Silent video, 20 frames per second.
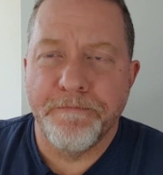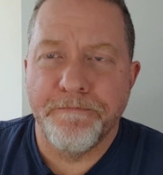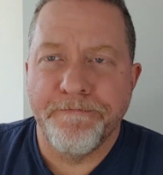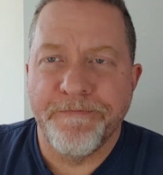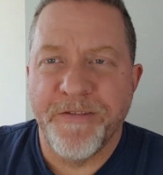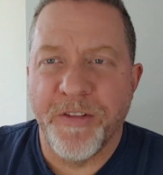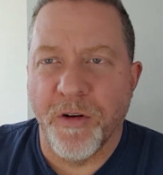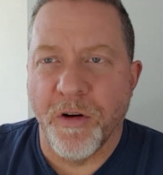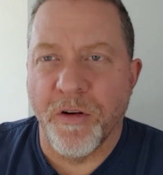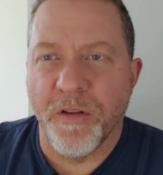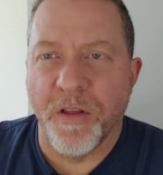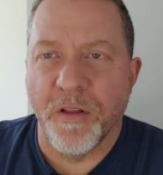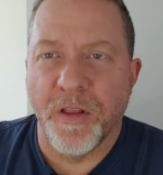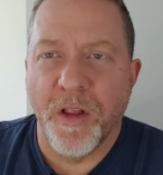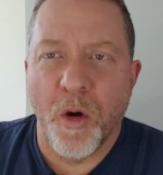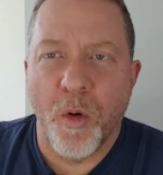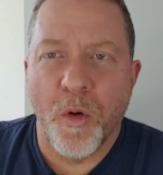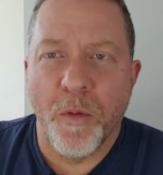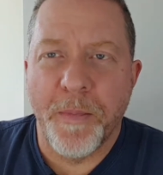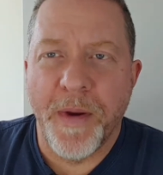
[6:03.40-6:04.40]
for the
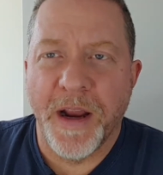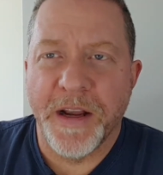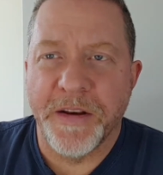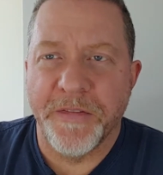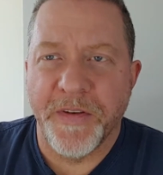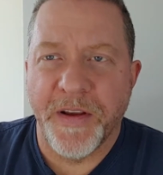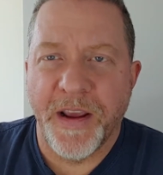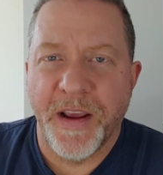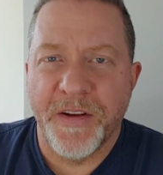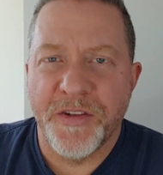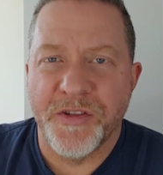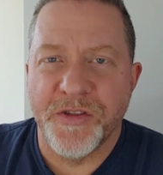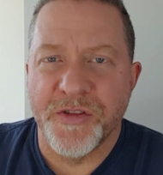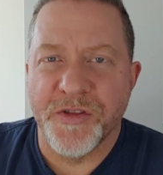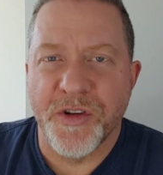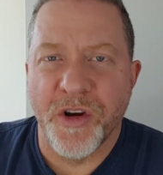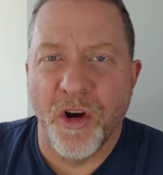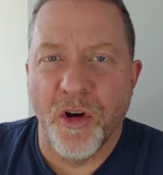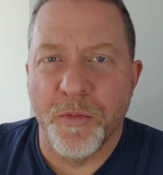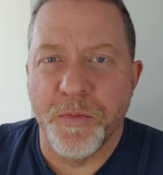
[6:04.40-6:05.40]
lower magnification
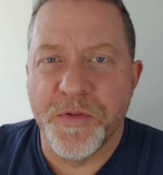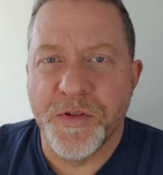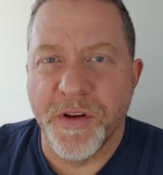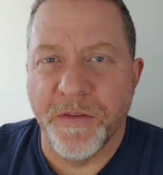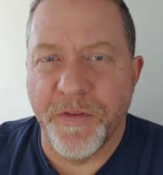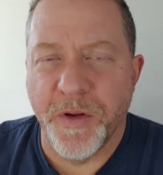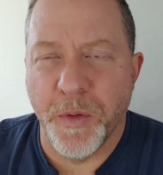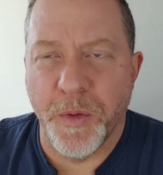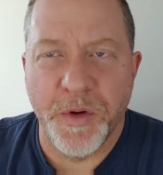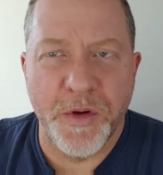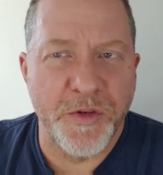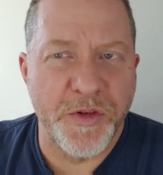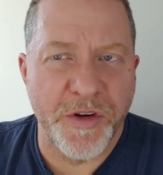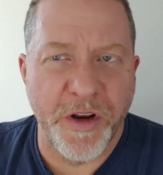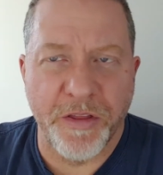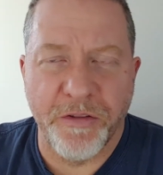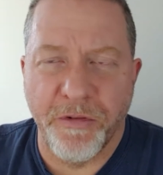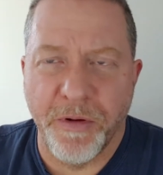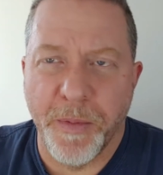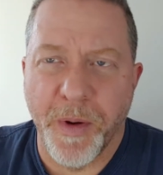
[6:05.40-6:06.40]
scopes, if you were using
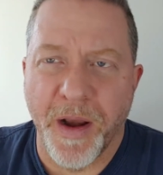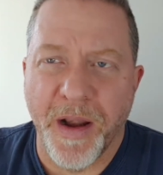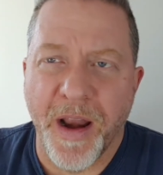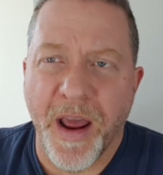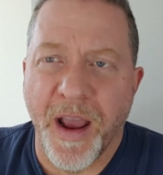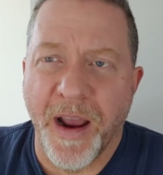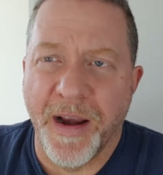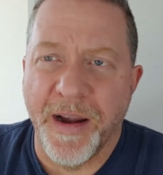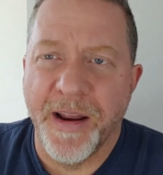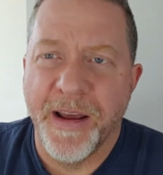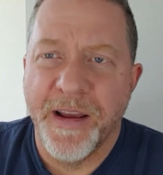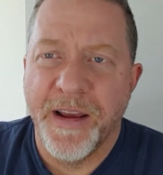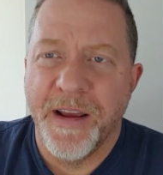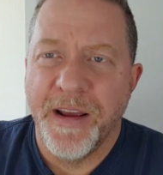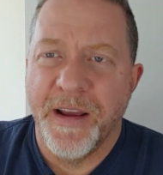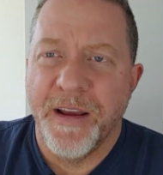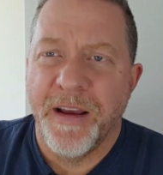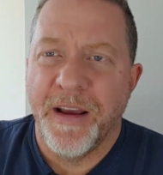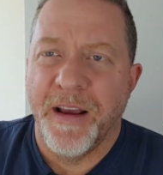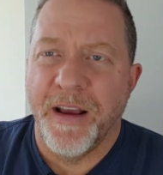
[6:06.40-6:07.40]
a 3x9,
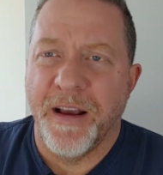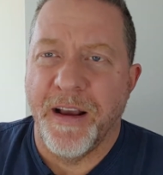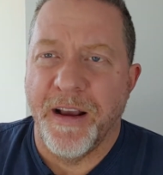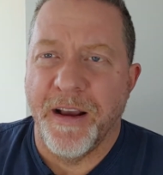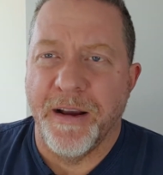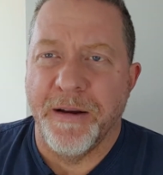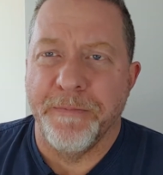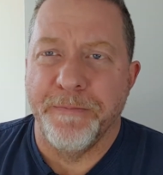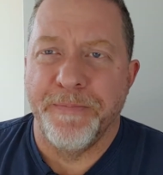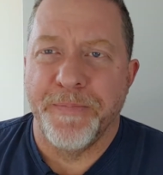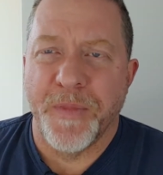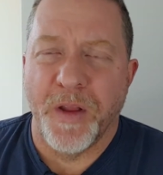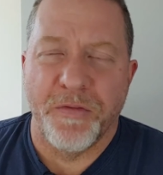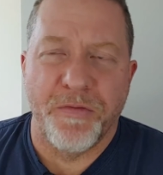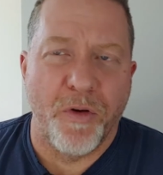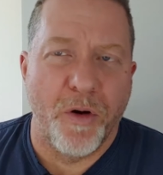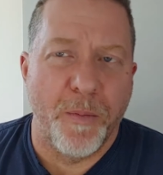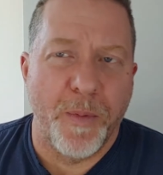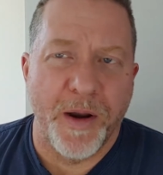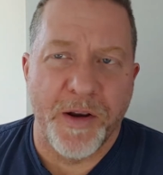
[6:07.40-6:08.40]
a
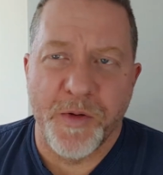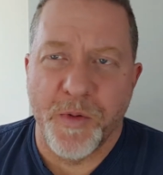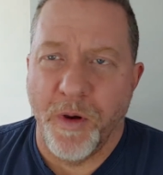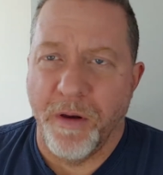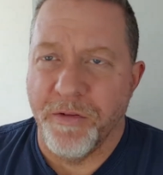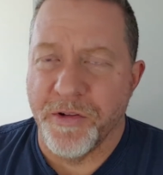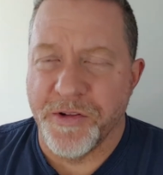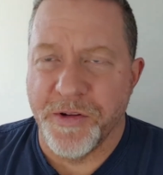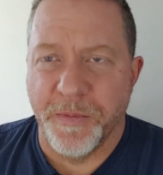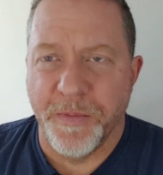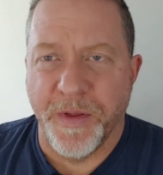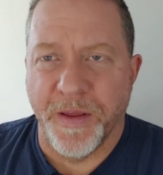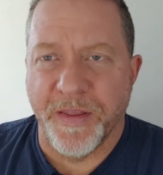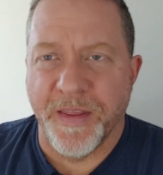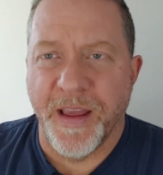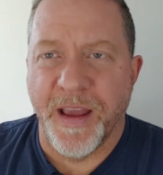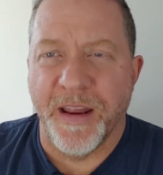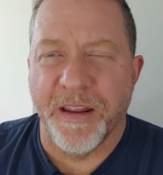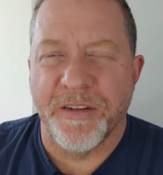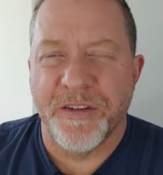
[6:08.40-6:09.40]
4x12 or something like
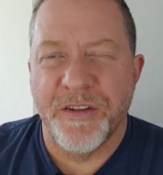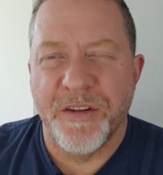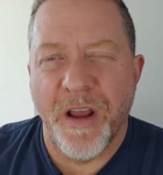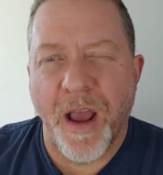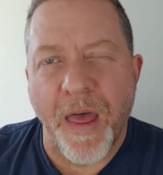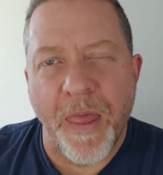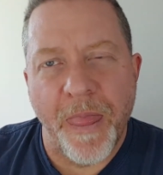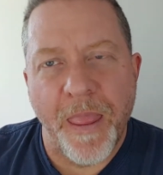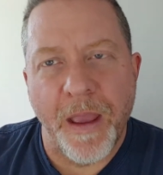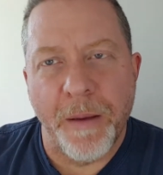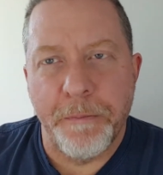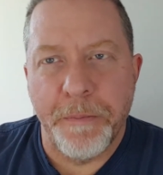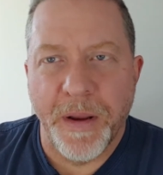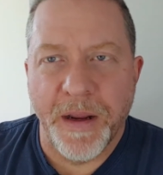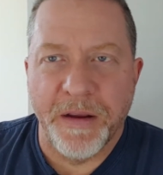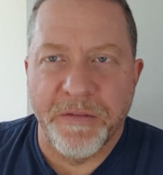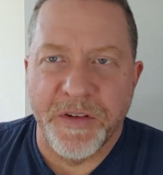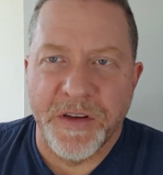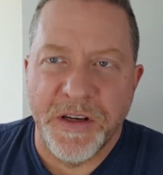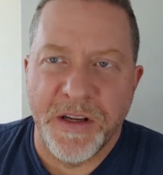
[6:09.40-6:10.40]
that, it's not that
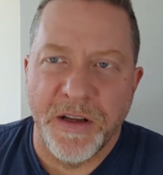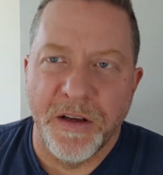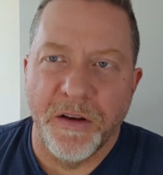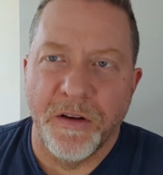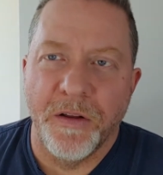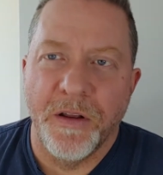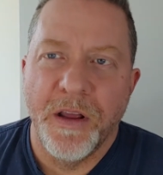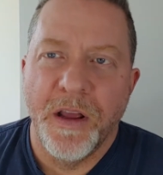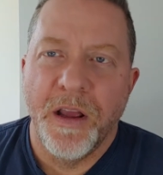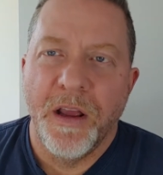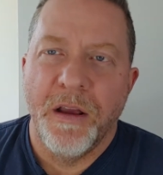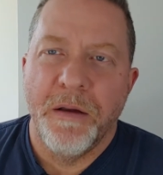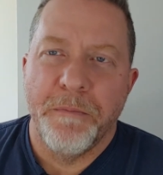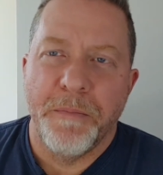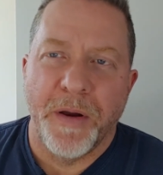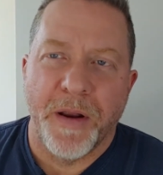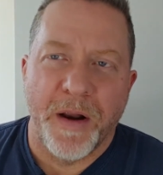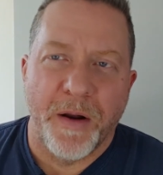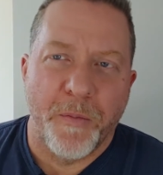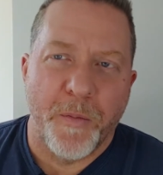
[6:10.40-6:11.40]
big of a deal.
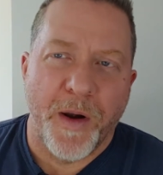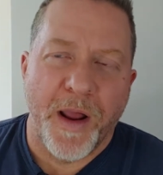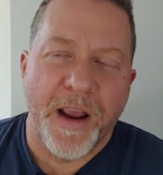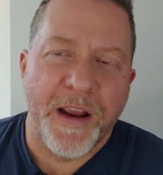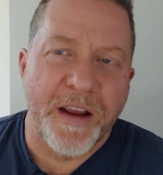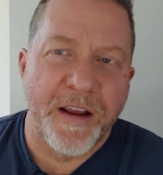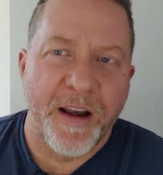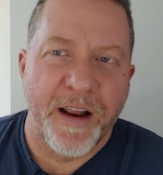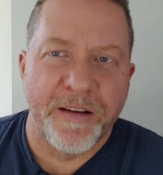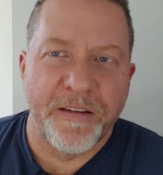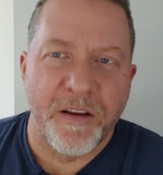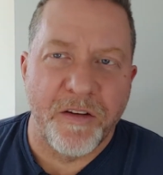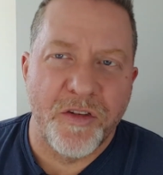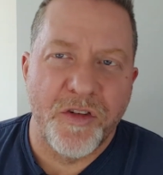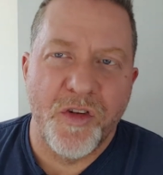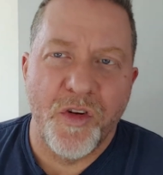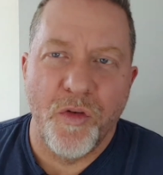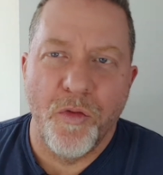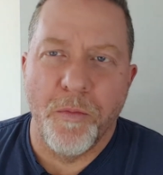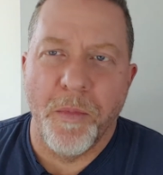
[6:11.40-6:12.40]
But when I connect it
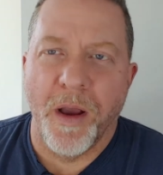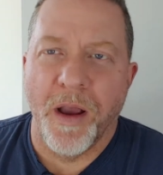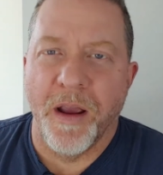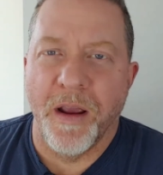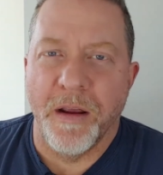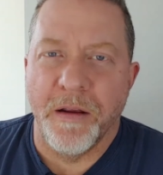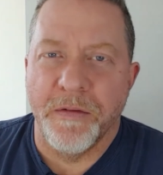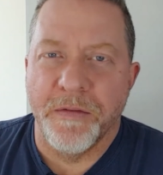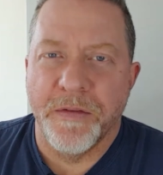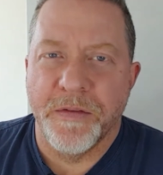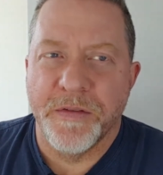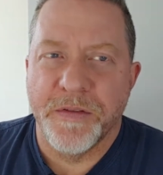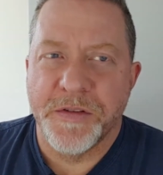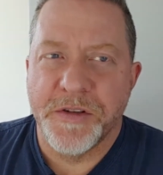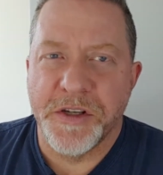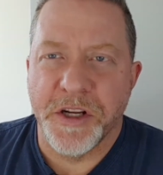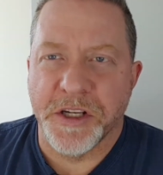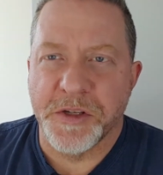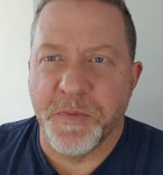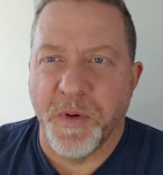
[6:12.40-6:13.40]
to my
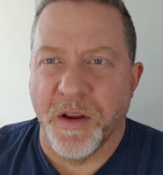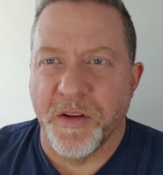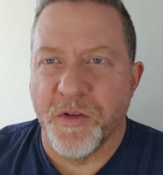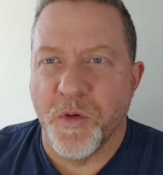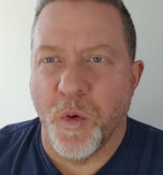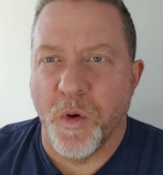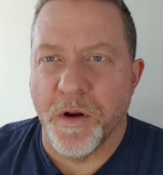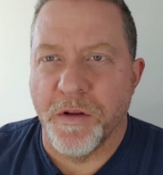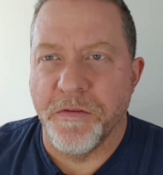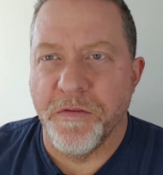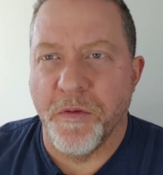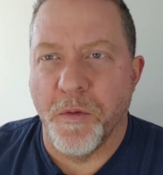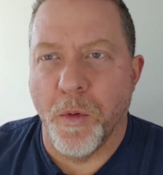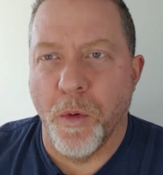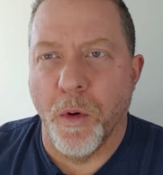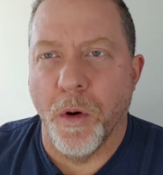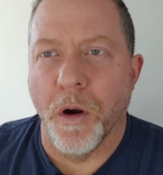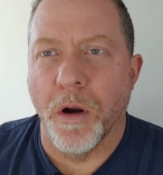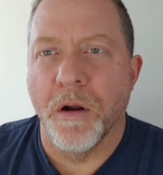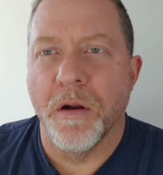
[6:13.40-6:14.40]

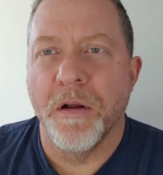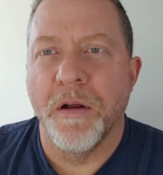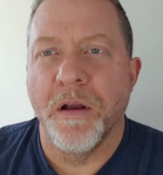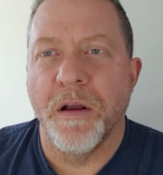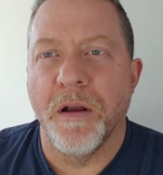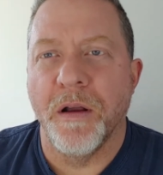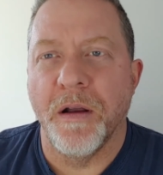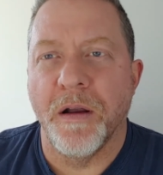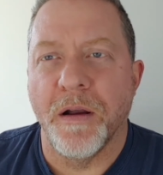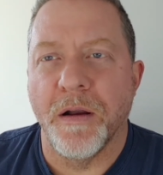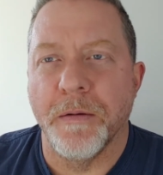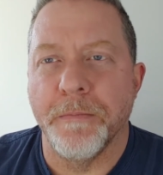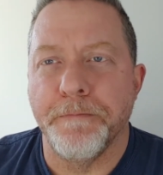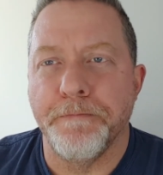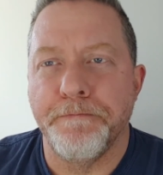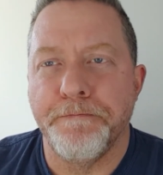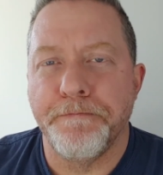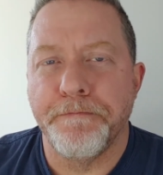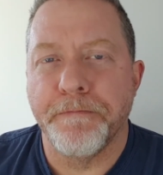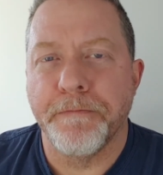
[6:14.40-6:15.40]
6x24
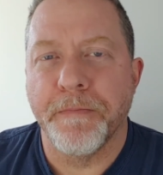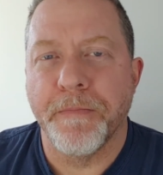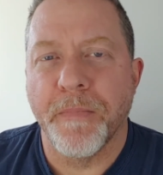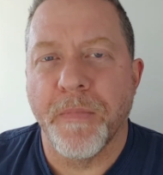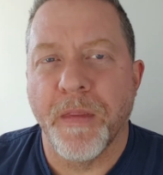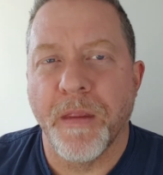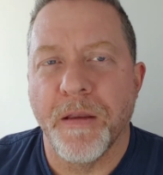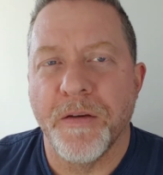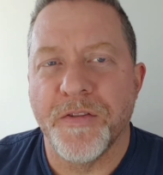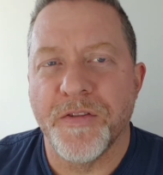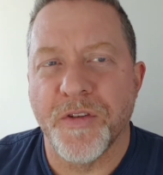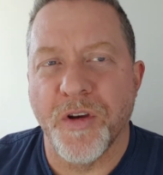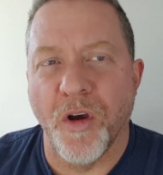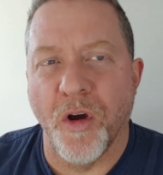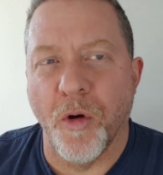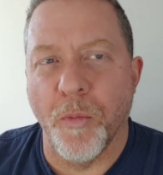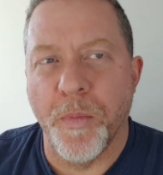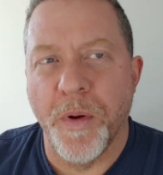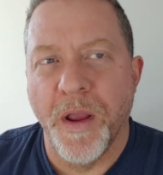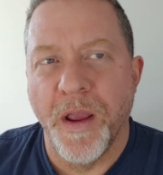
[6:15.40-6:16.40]

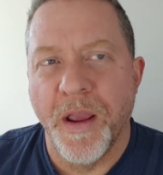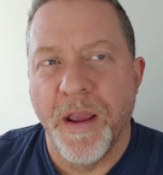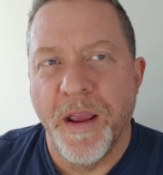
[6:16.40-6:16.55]
scope,